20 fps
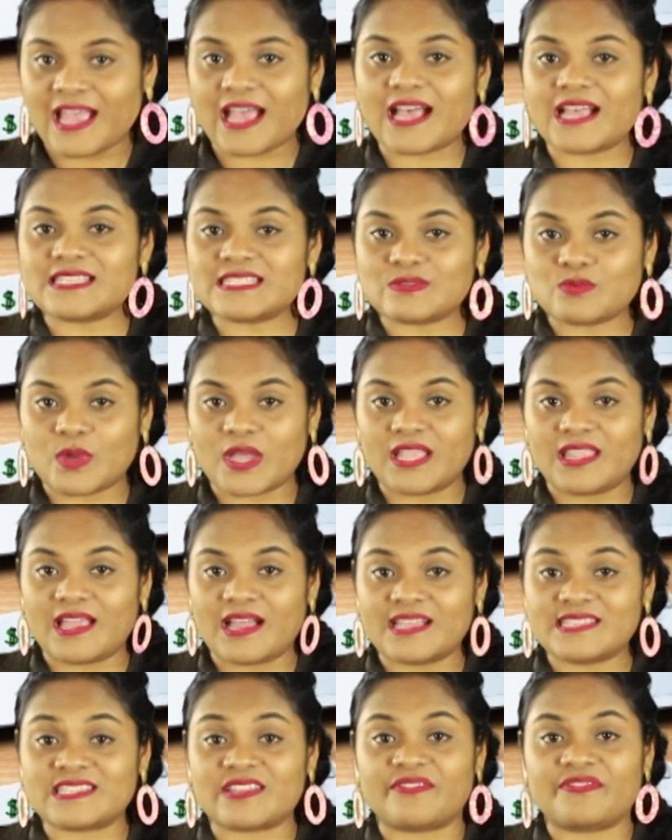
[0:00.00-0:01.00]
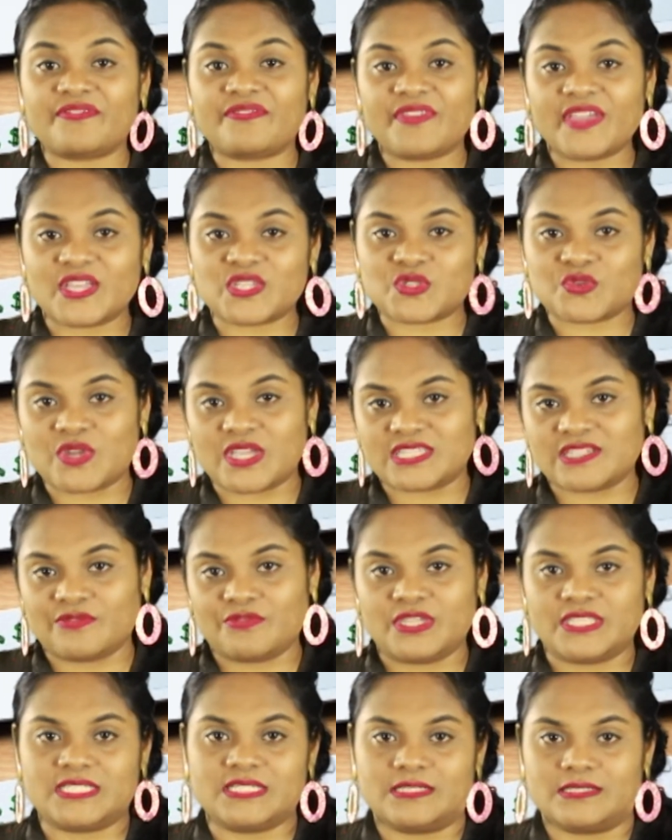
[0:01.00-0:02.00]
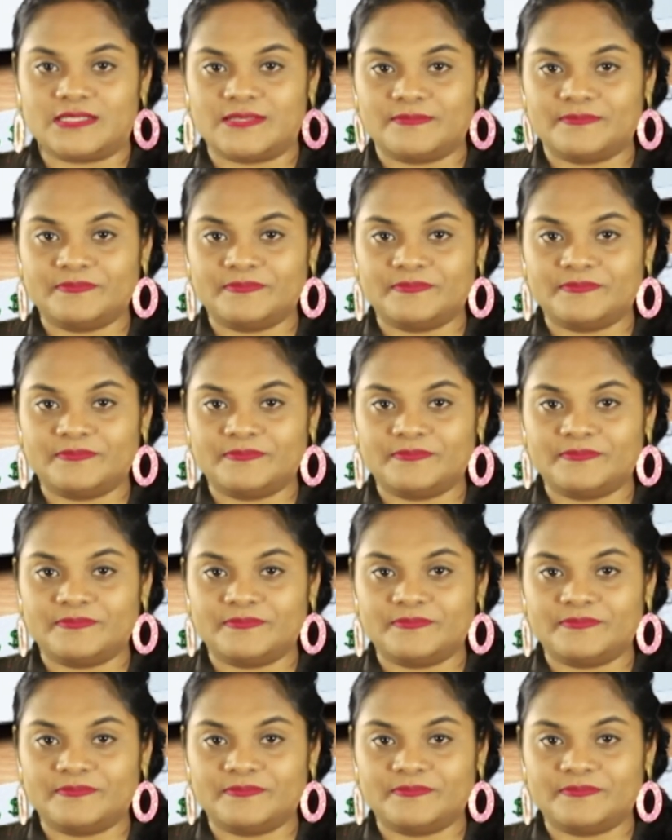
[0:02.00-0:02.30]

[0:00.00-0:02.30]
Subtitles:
as well as a fixed rate of return.